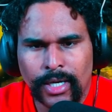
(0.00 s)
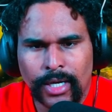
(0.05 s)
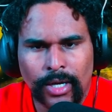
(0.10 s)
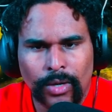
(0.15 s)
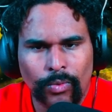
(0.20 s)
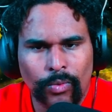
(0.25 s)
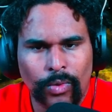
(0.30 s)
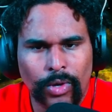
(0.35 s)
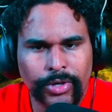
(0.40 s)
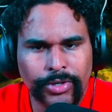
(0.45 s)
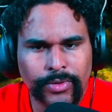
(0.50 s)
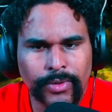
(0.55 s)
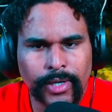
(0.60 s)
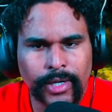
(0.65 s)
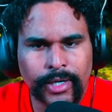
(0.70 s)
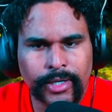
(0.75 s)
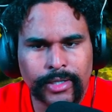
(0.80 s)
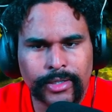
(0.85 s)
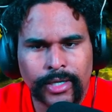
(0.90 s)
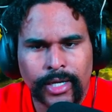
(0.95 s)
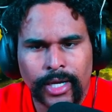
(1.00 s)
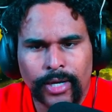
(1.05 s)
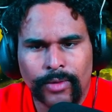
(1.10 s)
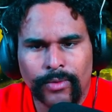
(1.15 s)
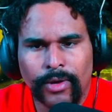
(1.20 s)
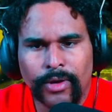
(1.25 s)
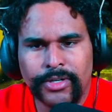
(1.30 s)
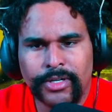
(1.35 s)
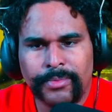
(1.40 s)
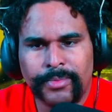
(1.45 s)
While you're at it,
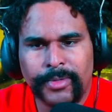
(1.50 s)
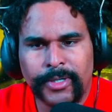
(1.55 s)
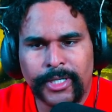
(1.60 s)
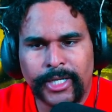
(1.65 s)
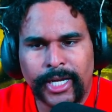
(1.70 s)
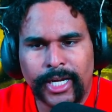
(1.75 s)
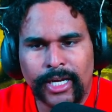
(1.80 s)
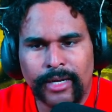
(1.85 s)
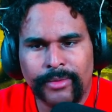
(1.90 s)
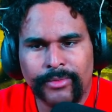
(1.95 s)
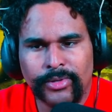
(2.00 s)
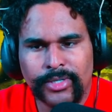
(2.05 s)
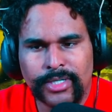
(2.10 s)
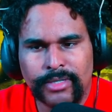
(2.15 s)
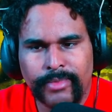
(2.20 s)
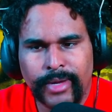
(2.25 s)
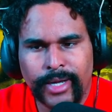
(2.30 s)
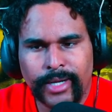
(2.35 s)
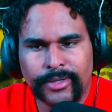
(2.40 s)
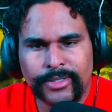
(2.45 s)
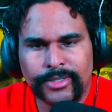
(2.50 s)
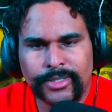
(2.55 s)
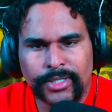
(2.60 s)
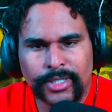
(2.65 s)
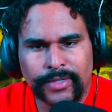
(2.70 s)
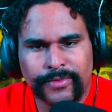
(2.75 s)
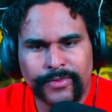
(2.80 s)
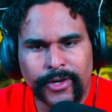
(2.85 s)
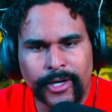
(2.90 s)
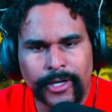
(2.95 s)
round up any hammers and mallets you can
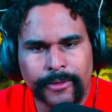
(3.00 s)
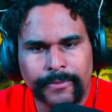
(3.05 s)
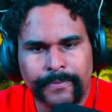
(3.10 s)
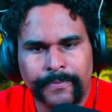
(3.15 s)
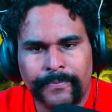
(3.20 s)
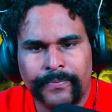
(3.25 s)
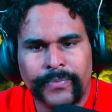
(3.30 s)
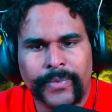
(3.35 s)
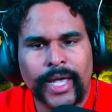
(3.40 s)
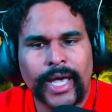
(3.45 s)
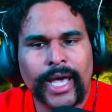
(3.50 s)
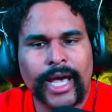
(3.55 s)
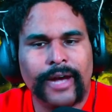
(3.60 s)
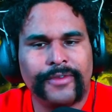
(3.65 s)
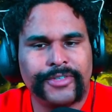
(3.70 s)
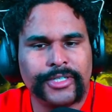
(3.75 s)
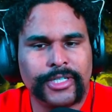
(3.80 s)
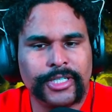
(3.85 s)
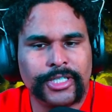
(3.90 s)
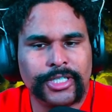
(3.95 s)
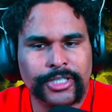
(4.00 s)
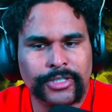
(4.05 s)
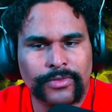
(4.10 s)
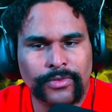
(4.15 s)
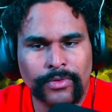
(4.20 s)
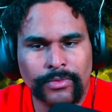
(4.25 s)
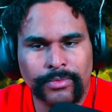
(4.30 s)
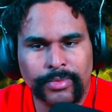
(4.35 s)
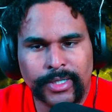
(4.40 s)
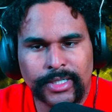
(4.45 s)
find. Have the kitchen crew
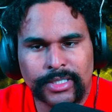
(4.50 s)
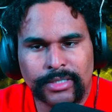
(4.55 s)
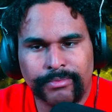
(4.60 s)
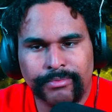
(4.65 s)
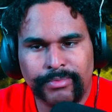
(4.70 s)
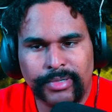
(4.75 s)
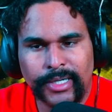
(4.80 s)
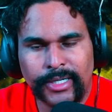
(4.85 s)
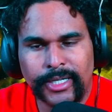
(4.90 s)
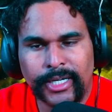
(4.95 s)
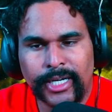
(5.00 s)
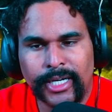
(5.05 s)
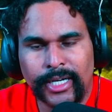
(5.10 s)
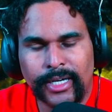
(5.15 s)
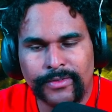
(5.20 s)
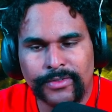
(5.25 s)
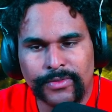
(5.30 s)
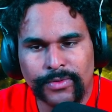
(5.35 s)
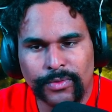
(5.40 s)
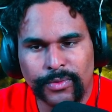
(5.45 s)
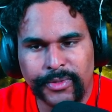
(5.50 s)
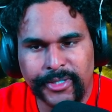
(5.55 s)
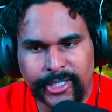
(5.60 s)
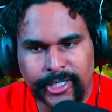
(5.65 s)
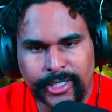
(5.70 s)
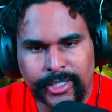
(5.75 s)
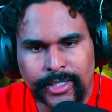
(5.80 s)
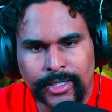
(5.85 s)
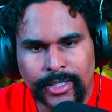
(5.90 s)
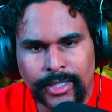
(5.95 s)
bring some big knives for
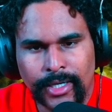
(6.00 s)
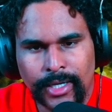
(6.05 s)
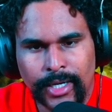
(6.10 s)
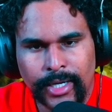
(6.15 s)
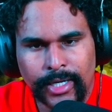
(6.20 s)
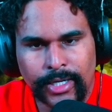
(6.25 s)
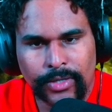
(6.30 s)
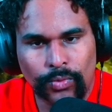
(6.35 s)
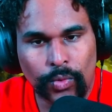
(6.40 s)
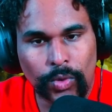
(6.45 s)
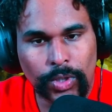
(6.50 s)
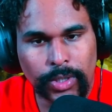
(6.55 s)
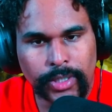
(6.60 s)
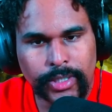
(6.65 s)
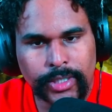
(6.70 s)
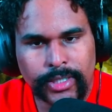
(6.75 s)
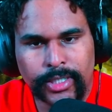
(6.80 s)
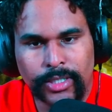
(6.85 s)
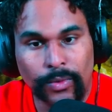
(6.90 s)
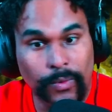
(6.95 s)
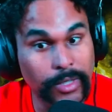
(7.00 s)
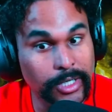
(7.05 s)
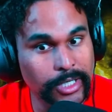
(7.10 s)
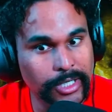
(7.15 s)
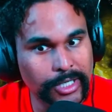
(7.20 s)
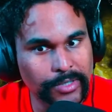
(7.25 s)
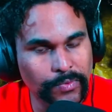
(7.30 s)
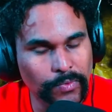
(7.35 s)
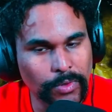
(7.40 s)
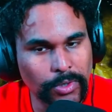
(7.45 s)
whittling. And wood. We
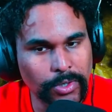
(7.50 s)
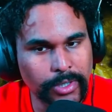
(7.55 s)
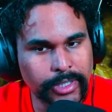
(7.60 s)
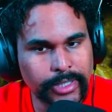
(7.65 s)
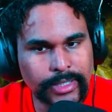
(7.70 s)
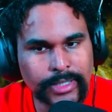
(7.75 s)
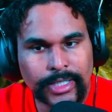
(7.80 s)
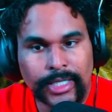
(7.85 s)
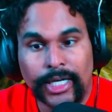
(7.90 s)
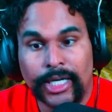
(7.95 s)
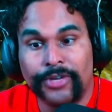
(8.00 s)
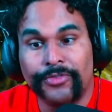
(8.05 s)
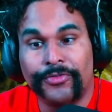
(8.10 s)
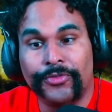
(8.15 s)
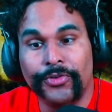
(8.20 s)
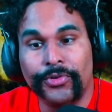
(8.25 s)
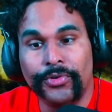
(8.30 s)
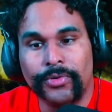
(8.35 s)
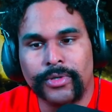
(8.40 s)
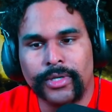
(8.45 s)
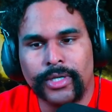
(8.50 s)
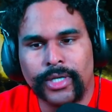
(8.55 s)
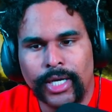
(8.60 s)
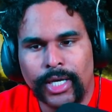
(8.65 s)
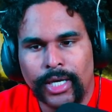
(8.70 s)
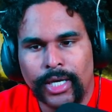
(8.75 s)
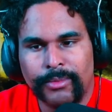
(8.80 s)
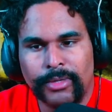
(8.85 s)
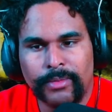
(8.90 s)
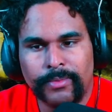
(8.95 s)
need wood. And food.
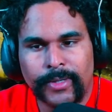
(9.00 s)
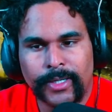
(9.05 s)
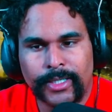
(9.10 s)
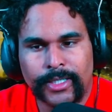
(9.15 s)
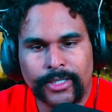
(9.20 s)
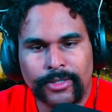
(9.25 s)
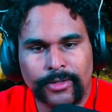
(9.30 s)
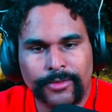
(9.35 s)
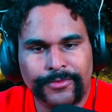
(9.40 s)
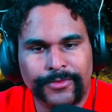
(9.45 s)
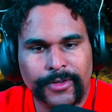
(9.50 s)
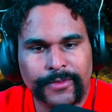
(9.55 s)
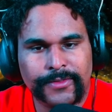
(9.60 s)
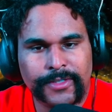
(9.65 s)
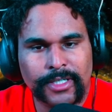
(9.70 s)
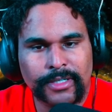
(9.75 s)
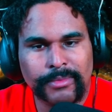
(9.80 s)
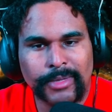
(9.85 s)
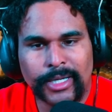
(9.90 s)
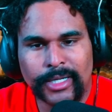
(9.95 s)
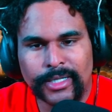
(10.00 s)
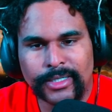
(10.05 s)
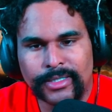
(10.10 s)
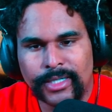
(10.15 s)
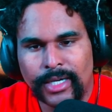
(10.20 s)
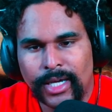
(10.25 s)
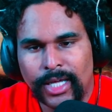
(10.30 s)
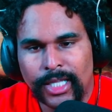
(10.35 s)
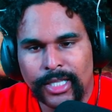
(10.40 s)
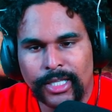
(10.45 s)
Meet back here in 15 minutes.
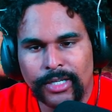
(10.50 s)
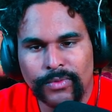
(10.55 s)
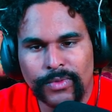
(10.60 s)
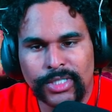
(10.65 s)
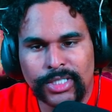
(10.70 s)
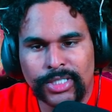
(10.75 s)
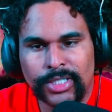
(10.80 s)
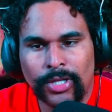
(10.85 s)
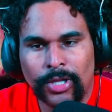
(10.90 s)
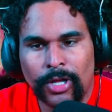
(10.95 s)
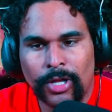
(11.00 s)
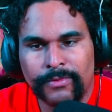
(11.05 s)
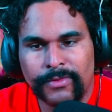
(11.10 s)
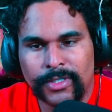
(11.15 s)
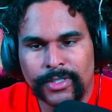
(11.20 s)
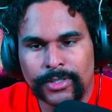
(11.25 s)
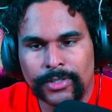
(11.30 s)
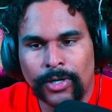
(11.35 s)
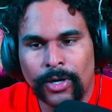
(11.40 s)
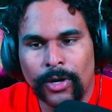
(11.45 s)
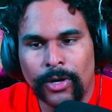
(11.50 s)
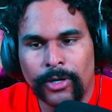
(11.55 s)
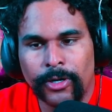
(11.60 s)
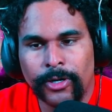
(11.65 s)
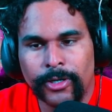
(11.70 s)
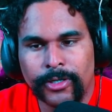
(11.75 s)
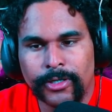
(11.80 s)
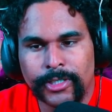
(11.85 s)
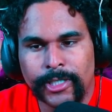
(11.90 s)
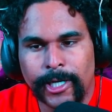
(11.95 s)
Then we seal off this car and
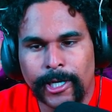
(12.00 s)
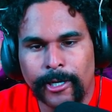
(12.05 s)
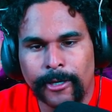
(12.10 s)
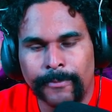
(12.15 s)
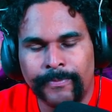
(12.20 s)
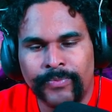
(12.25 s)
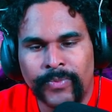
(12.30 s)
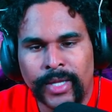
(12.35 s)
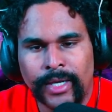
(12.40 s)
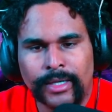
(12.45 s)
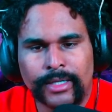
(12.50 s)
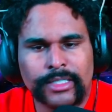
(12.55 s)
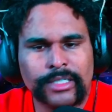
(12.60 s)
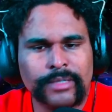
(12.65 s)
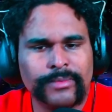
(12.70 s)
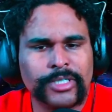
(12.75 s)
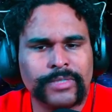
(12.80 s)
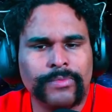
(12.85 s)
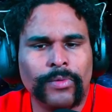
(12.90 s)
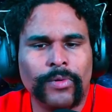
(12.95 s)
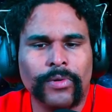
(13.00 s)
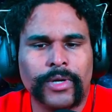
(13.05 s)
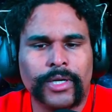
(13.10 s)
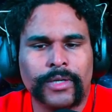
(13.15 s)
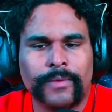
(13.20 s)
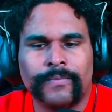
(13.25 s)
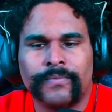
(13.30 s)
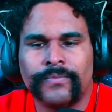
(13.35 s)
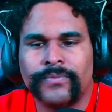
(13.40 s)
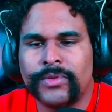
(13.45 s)
hunker down. It's almost morning.
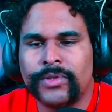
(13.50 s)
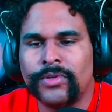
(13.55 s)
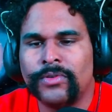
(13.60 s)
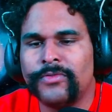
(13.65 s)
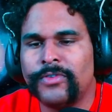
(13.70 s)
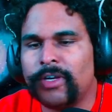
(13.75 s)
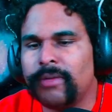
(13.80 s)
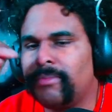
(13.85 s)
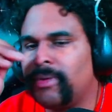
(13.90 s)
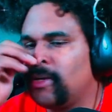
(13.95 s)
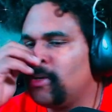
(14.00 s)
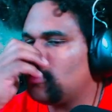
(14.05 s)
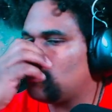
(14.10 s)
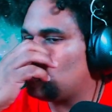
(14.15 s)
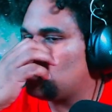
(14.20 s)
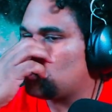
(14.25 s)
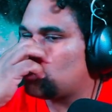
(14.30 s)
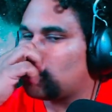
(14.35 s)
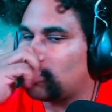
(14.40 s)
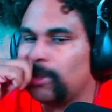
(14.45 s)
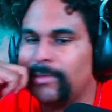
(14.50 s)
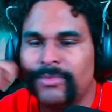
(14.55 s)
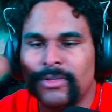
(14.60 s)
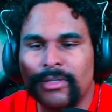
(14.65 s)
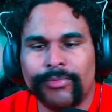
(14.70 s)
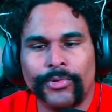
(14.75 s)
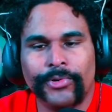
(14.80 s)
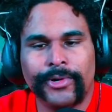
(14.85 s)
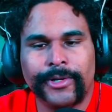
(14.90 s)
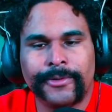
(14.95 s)
Don't vampires go to sleep in the
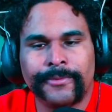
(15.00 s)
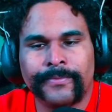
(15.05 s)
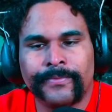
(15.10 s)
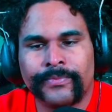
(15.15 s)
morning?